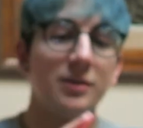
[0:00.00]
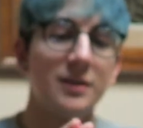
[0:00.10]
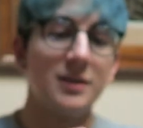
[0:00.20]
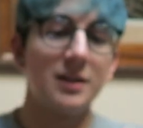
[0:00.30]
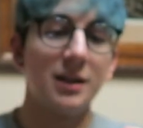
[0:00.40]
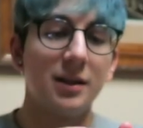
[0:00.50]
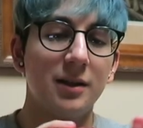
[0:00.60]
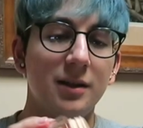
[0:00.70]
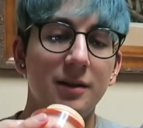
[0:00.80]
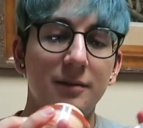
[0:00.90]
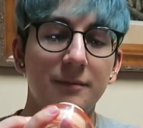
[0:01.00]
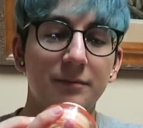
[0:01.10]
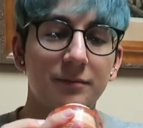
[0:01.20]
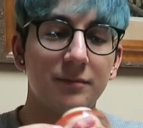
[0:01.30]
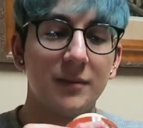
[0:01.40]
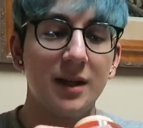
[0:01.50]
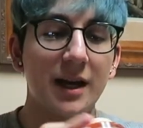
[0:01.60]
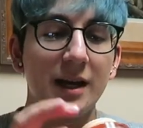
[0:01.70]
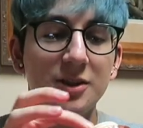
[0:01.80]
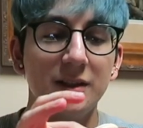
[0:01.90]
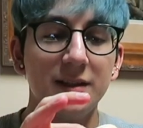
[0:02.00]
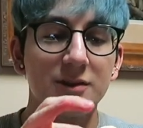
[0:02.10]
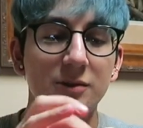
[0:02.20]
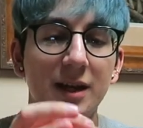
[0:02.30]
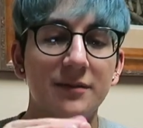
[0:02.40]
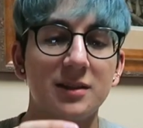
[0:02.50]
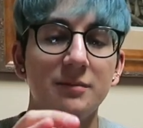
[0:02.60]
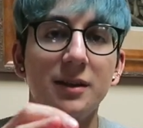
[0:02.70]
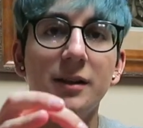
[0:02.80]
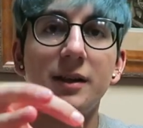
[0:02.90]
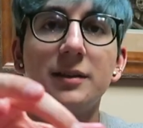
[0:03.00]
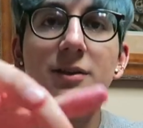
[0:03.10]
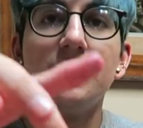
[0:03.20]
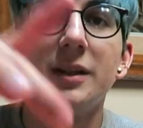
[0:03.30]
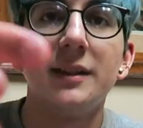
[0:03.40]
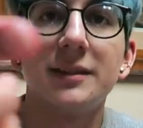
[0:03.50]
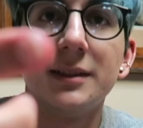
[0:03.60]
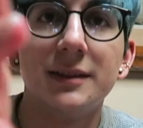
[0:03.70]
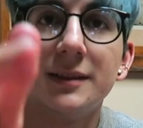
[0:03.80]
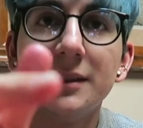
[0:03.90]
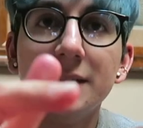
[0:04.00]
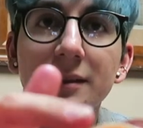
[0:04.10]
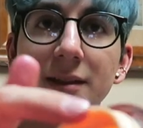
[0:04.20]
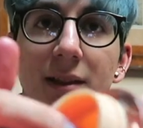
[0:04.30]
was the, and I actually still have some in there so you guys can see,